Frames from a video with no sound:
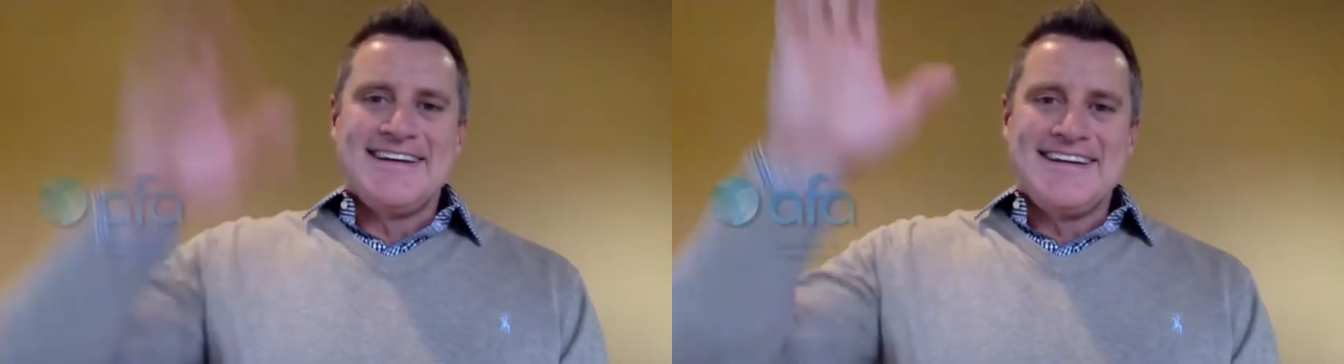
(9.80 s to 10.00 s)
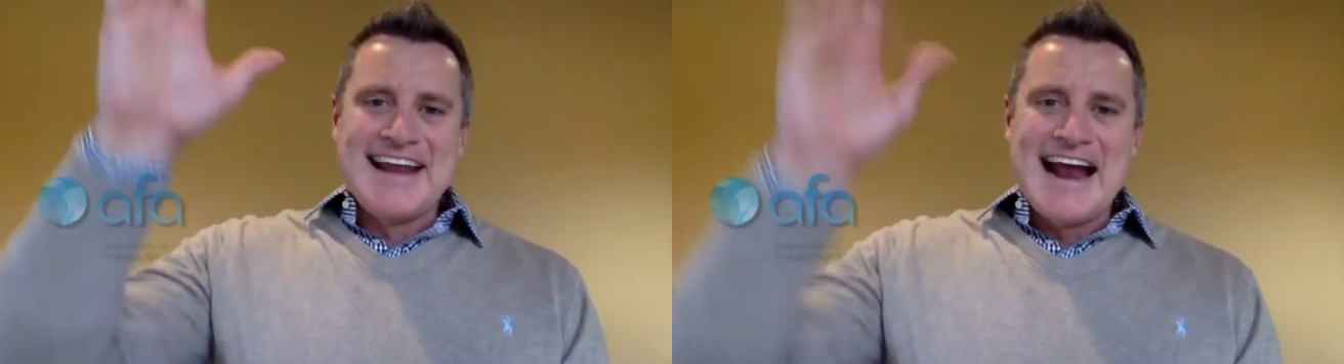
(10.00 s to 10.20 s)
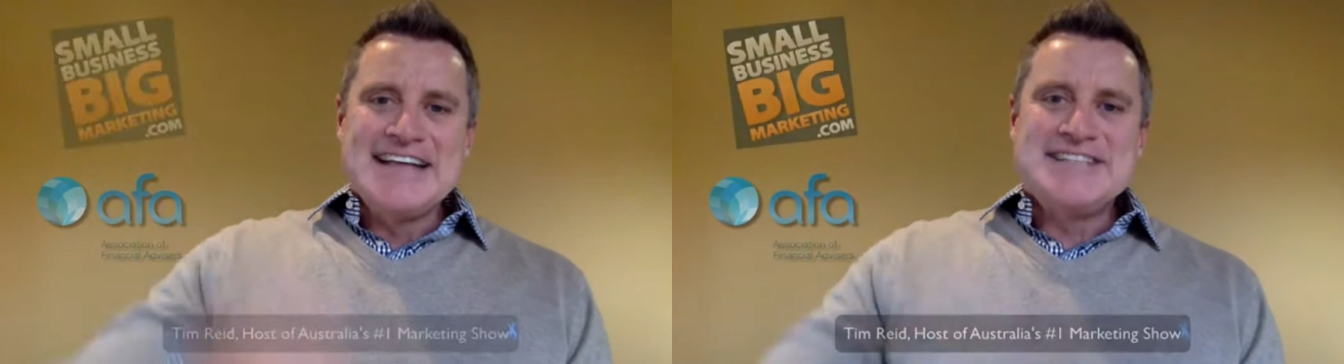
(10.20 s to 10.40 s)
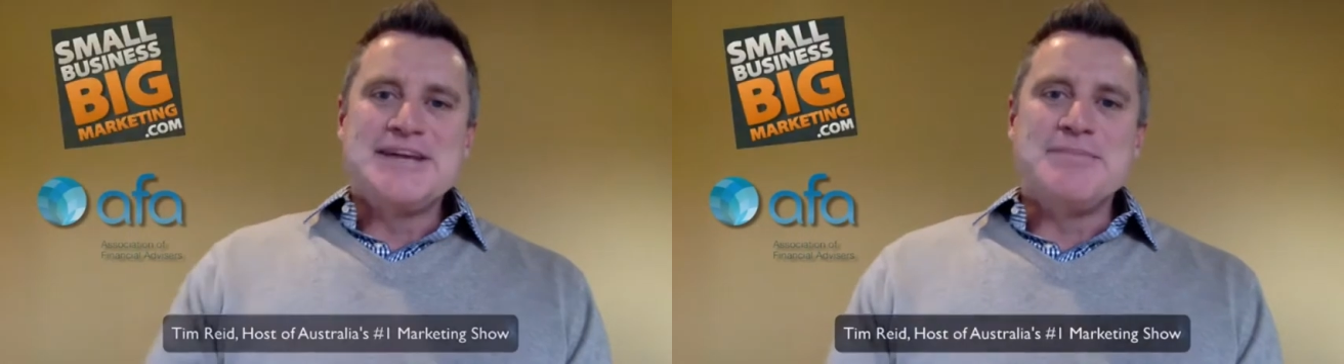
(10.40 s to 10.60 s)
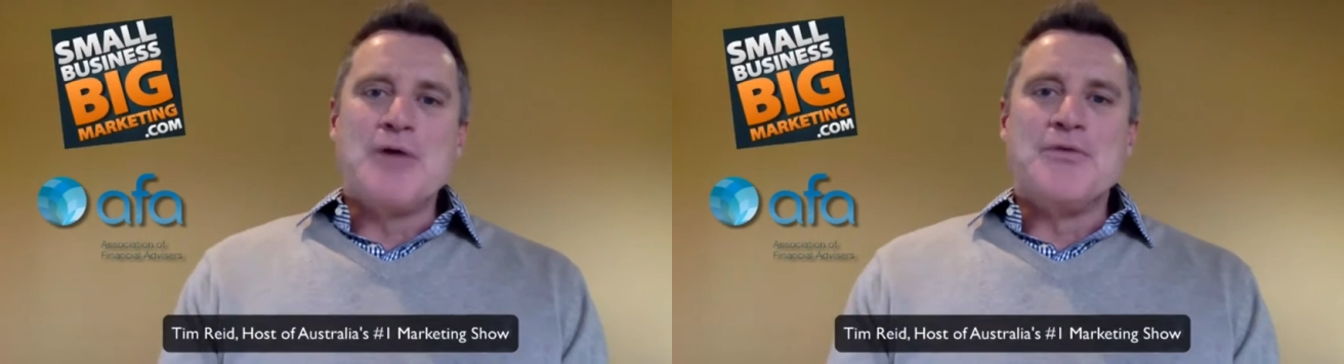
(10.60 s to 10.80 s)
G'day, it's
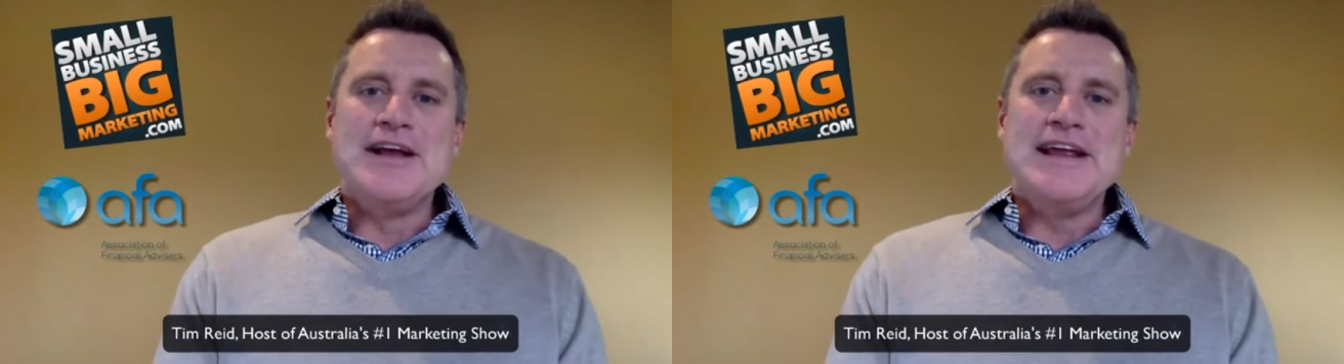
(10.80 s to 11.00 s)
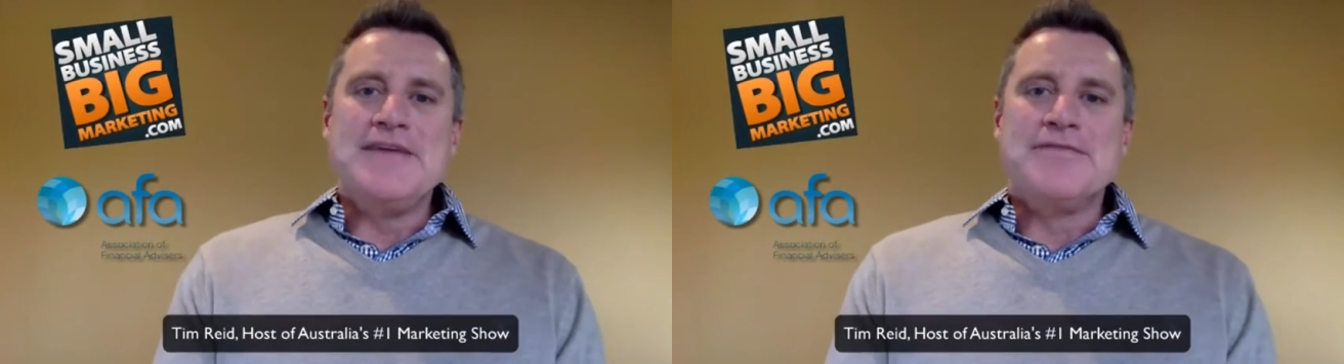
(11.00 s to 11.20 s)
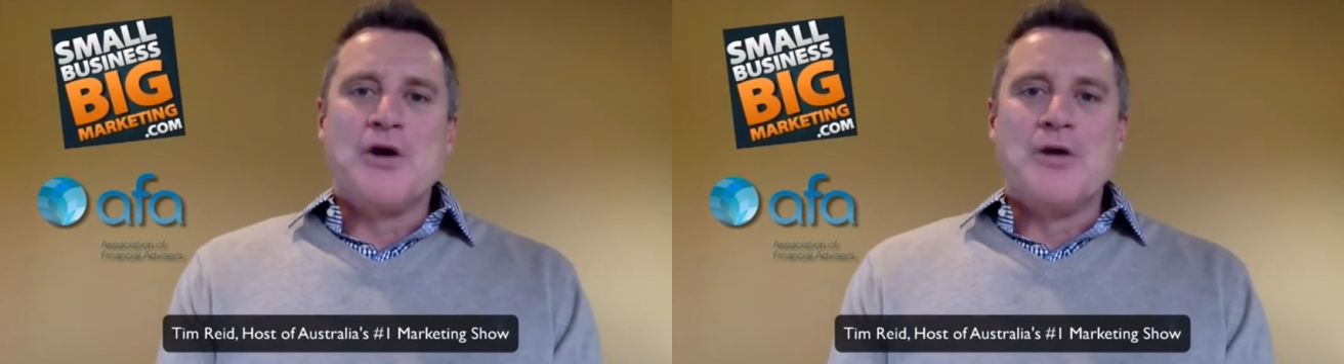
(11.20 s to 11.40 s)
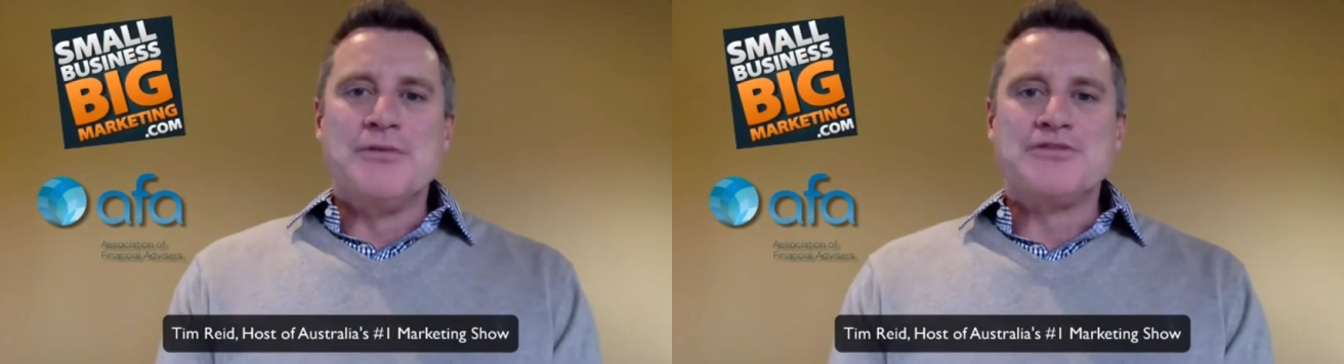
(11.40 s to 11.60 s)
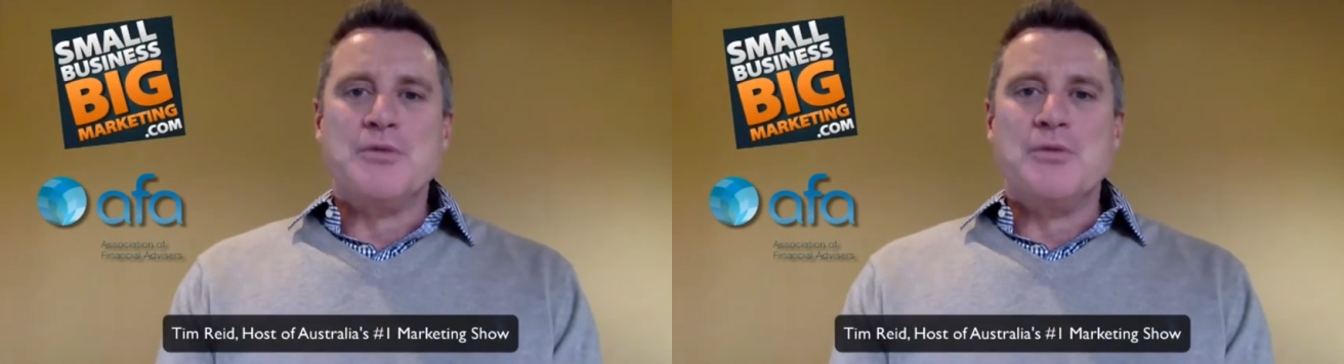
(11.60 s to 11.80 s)
Timbo Reid here from
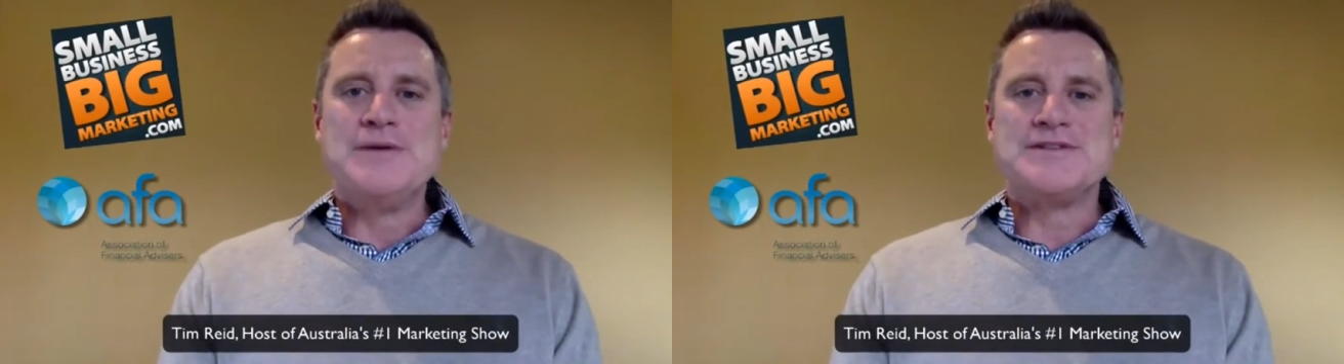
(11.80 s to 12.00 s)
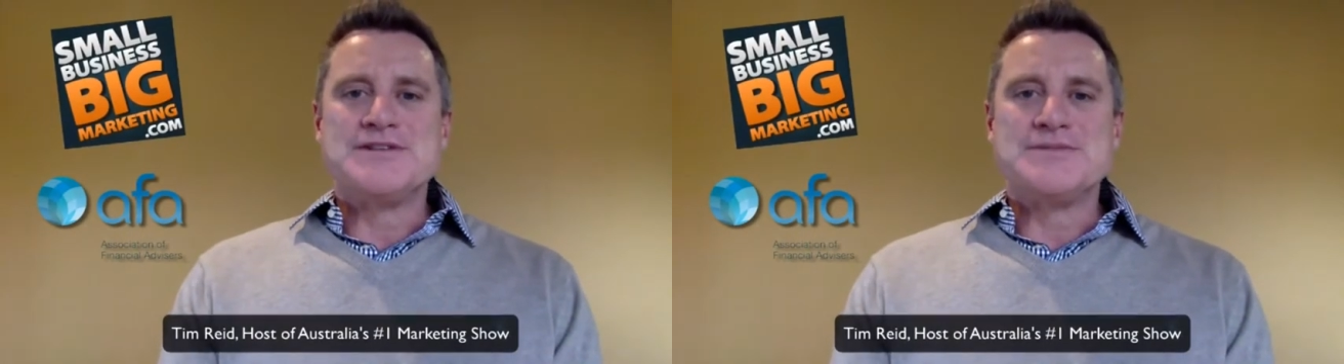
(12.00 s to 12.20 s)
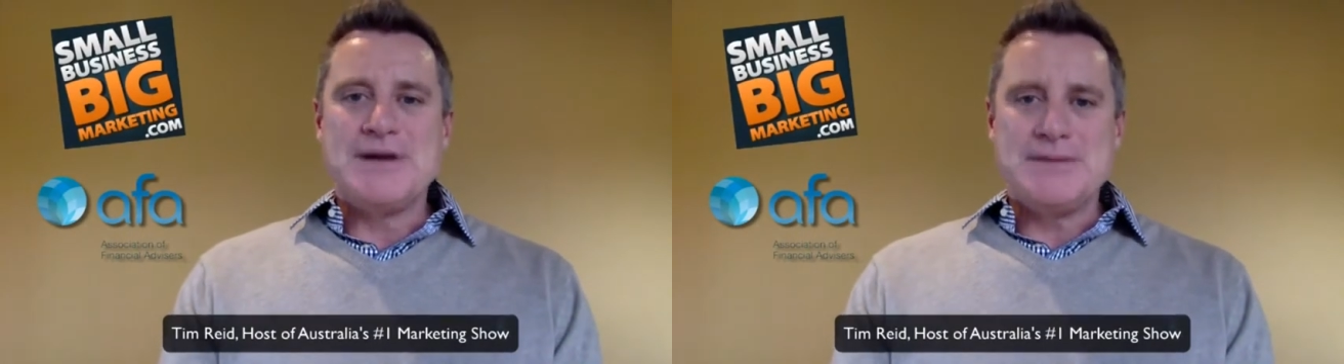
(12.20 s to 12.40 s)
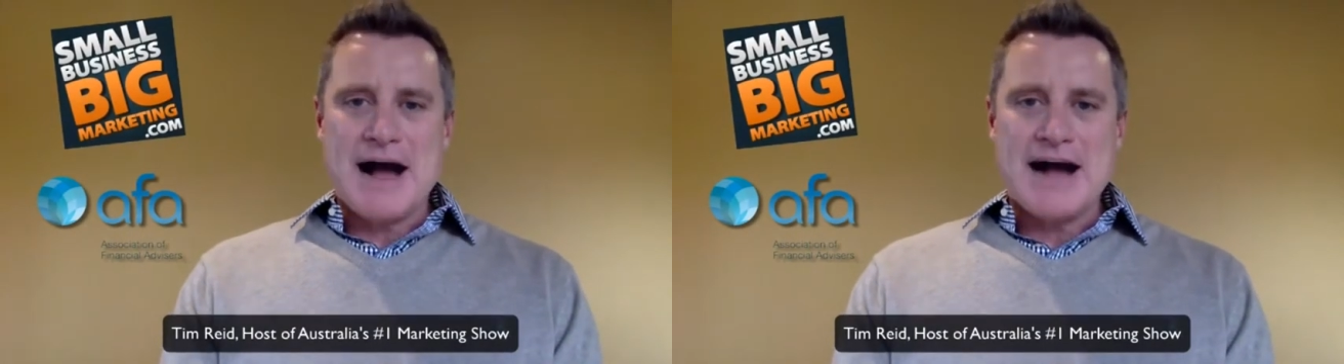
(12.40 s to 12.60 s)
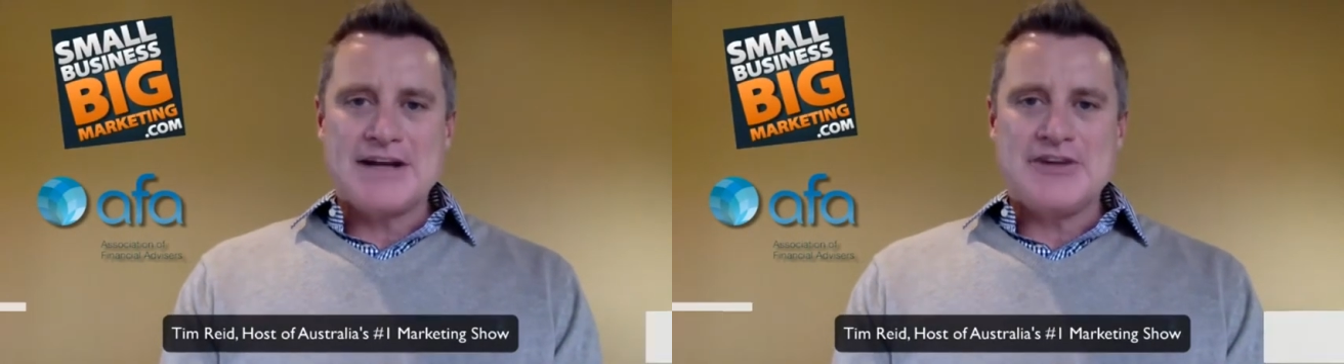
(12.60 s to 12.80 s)
the Small Business Big
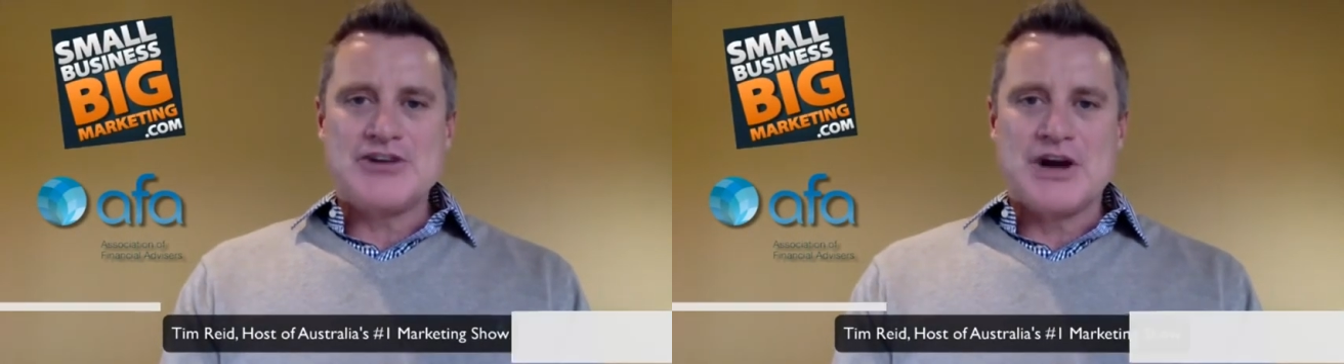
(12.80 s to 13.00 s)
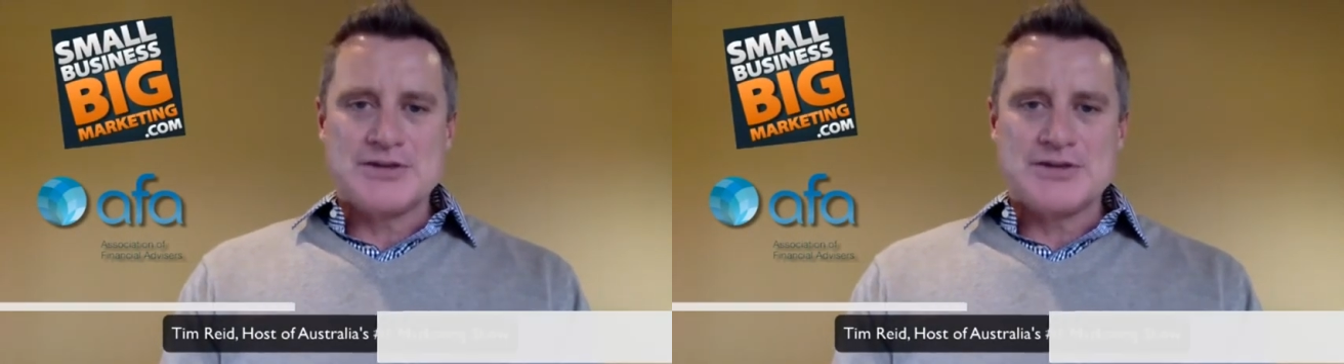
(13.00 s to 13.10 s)
Marketing Show,